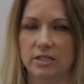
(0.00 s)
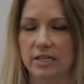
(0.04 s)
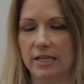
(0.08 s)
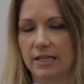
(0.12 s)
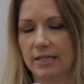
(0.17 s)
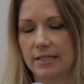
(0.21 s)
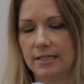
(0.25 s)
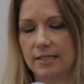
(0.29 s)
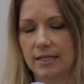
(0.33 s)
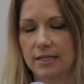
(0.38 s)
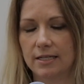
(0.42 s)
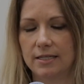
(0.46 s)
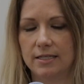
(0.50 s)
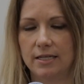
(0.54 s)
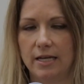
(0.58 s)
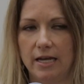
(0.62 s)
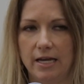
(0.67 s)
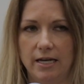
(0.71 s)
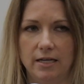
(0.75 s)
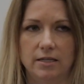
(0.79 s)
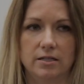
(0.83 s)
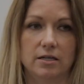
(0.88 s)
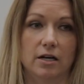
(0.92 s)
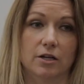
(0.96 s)
it takes 6
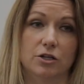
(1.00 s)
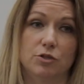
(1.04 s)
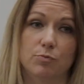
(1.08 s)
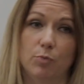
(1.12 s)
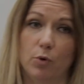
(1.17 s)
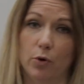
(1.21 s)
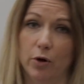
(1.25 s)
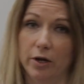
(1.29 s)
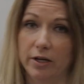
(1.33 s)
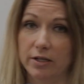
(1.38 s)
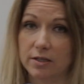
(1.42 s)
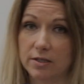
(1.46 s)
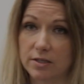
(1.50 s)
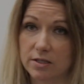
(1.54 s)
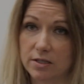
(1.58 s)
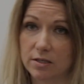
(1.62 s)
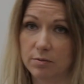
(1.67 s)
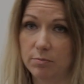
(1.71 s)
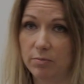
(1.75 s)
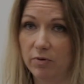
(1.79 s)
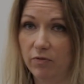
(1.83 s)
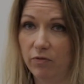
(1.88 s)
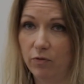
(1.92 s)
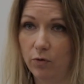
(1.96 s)
to 8 touch
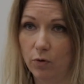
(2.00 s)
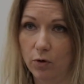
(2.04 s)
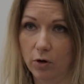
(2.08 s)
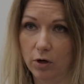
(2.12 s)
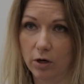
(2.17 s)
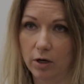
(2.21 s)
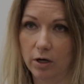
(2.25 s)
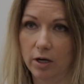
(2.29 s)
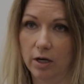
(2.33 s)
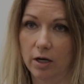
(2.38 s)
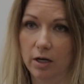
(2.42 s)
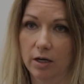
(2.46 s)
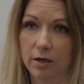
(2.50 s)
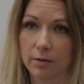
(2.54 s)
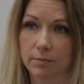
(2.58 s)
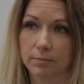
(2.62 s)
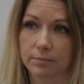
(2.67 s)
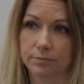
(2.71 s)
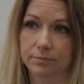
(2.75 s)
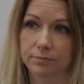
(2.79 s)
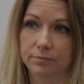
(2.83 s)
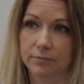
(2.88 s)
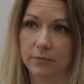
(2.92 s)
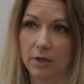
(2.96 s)
points before
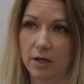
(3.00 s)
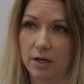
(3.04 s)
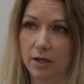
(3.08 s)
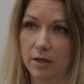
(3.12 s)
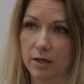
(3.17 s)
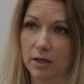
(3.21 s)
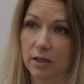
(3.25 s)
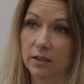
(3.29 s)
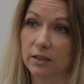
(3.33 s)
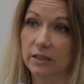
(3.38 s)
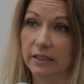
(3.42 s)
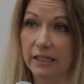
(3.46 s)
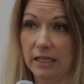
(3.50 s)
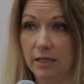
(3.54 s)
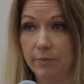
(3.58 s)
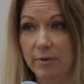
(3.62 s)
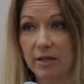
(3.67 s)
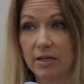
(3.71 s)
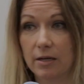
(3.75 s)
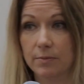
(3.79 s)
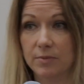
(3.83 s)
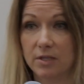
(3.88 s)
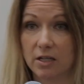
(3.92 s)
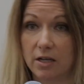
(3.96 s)
a lead
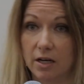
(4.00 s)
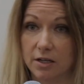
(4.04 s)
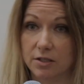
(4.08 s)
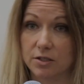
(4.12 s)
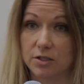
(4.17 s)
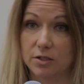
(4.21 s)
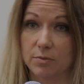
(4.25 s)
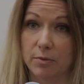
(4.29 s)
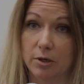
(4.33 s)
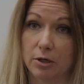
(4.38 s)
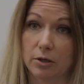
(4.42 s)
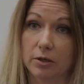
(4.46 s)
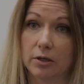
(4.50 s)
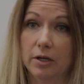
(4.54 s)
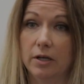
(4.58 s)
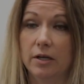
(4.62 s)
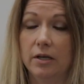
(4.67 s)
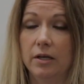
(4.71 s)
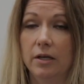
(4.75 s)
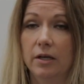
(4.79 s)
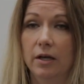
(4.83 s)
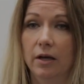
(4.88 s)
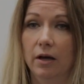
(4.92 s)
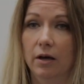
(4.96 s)
becomes a customer.
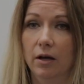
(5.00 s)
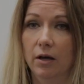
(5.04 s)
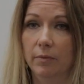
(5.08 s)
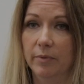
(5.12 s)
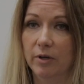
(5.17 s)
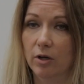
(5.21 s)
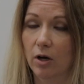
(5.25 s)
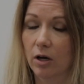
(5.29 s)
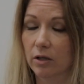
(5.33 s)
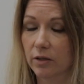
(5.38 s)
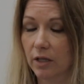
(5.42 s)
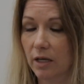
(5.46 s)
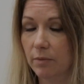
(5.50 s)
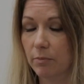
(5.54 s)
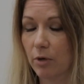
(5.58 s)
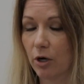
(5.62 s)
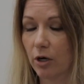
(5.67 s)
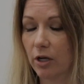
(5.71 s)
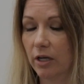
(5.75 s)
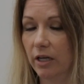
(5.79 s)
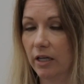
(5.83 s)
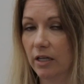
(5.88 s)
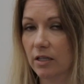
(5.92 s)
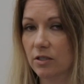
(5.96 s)
An Online
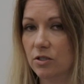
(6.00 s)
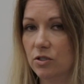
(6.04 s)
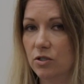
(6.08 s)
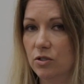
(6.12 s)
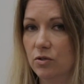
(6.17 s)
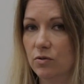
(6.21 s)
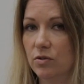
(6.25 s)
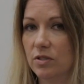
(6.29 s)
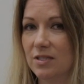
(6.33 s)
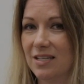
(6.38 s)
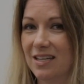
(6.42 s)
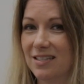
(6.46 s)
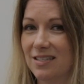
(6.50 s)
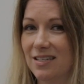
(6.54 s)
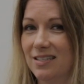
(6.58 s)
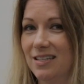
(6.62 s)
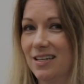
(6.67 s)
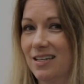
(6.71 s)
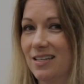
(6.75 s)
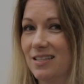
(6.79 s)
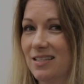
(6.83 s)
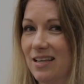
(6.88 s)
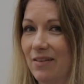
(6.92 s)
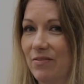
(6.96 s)
Marketing Institute says it
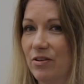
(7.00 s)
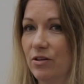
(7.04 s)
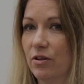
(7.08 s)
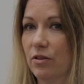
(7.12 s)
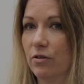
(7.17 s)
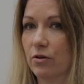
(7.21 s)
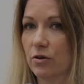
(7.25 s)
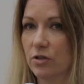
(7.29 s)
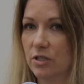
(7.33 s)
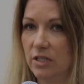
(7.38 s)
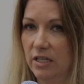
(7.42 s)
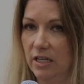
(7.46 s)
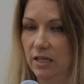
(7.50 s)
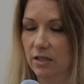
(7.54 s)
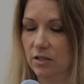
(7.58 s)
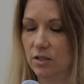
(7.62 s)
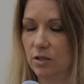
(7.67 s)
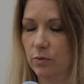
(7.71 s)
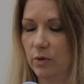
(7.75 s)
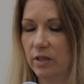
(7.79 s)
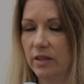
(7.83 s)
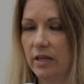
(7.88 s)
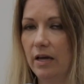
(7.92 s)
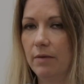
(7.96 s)
takes 7 to
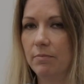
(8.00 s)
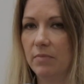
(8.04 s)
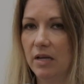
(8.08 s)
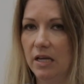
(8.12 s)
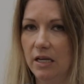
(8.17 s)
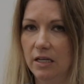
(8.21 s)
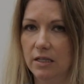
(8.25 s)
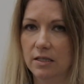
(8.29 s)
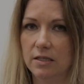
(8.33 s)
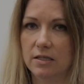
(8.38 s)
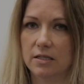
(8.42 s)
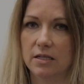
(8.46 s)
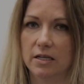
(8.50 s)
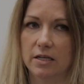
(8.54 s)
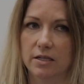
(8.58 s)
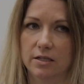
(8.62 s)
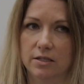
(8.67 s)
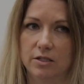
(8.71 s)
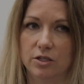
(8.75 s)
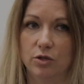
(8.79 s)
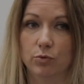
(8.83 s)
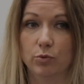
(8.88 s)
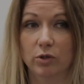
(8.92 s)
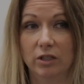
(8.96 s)
13. So what that means
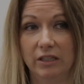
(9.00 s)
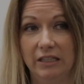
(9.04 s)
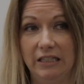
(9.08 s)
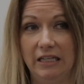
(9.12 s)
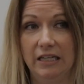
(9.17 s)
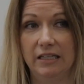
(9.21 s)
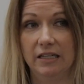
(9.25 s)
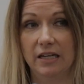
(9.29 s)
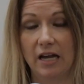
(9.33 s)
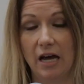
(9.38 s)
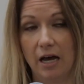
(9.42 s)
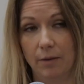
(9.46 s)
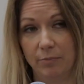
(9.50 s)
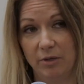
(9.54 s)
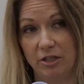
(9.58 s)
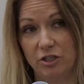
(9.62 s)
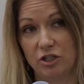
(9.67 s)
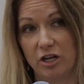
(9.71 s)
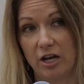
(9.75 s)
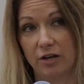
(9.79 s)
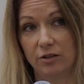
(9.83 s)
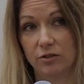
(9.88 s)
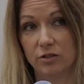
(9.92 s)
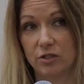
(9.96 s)
is you really need an
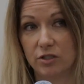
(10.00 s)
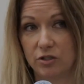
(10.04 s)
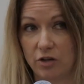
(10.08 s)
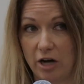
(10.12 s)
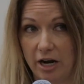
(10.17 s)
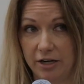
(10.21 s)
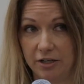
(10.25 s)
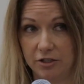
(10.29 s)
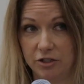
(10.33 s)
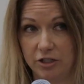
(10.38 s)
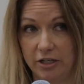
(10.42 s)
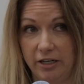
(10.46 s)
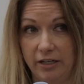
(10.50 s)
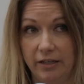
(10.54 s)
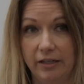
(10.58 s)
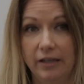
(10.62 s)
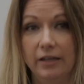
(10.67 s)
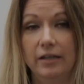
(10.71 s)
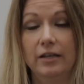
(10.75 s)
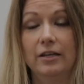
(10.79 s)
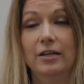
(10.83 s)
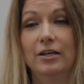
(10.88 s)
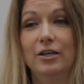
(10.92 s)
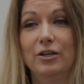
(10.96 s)
omni-channel
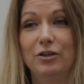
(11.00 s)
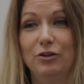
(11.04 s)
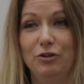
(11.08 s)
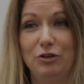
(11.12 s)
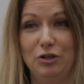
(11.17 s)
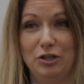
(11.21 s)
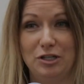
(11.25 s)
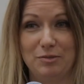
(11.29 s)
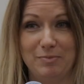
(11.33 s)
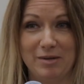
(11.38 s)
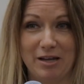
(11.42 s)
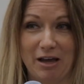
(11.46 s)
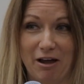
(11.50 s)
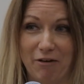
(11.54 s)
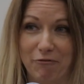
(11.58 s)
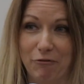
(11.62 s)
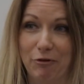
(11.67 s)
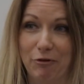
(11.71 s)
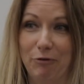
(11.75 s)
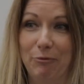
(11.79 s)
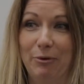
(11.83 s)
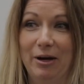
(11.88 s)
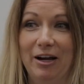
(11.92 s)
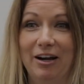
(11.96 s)
strategy. You need to be
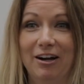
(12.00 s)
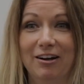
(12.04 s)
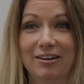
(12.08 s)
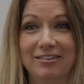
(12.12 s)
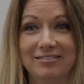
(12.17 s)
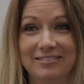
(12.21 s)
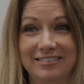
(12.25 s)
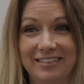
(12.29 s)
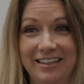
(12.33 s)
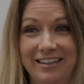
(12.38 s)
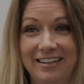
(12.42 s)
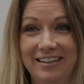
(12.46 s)
everywhere,